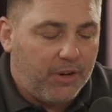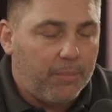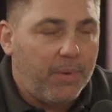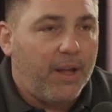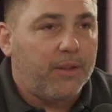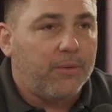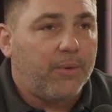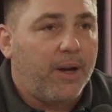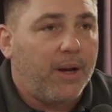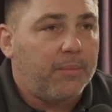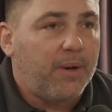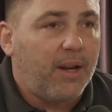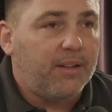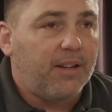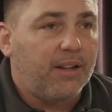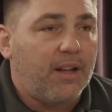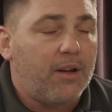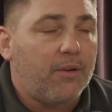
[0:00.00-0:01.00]
By the way, I'm not
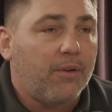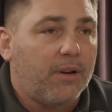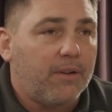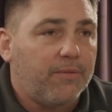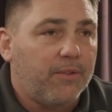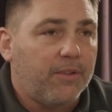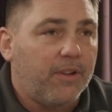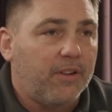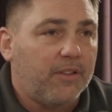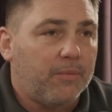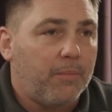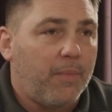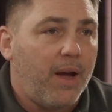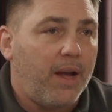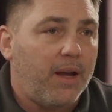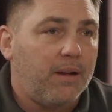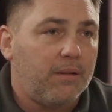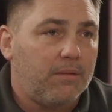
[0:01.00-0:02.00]
taking credit for this.
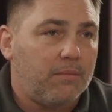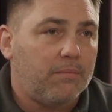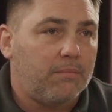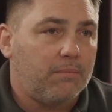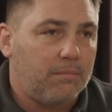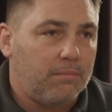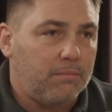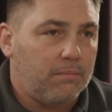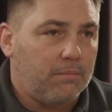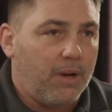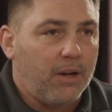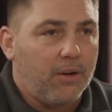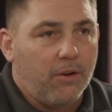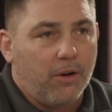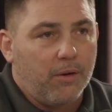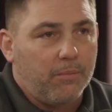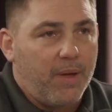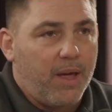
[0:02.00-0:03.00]
My
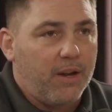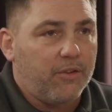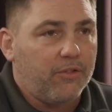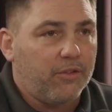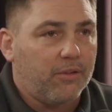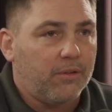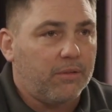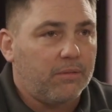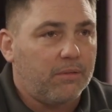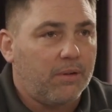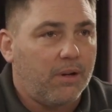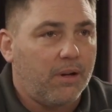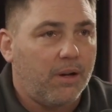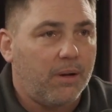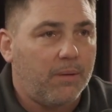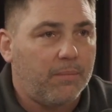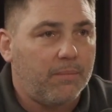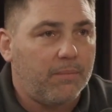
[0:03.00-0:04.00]
current manager,
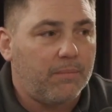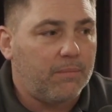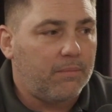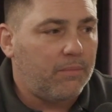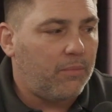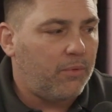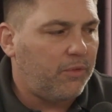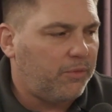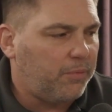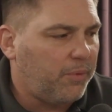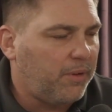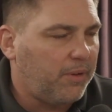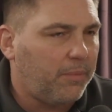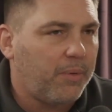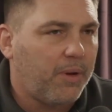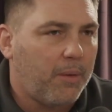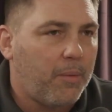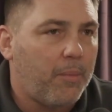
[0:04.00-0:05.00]
who's really
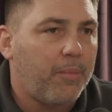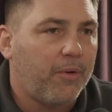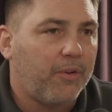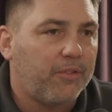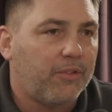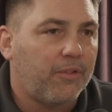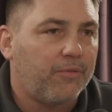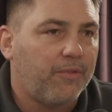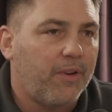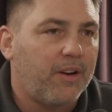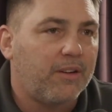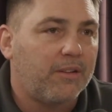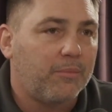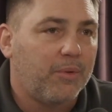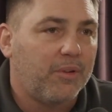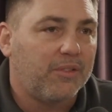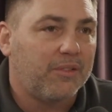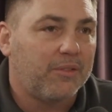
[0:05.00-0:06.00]
become a personal friend and a
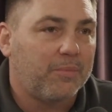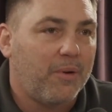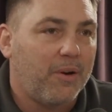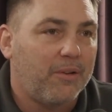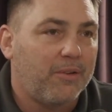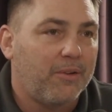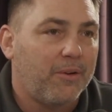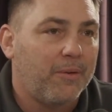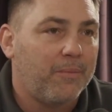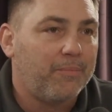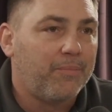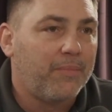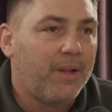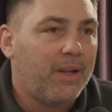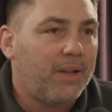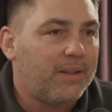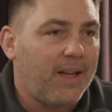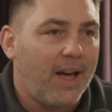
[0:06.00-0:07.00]
business partner,
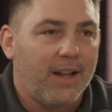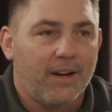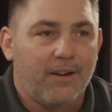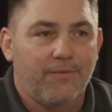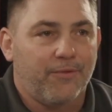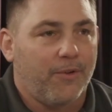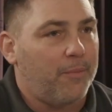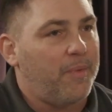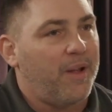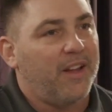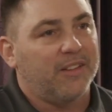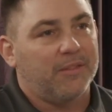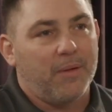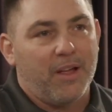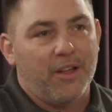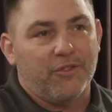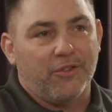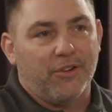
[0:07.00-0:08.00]
got it from his
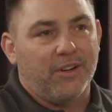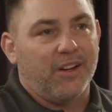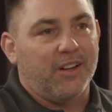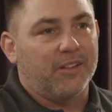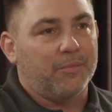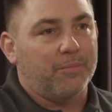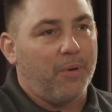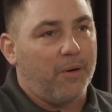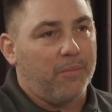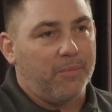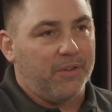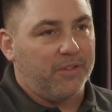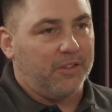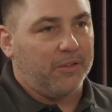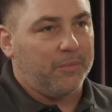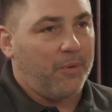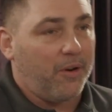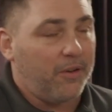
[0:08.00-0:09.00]
manager and his
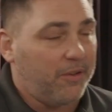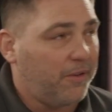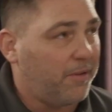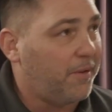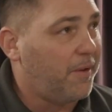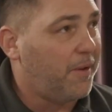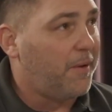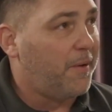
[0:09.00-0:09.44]
business partner.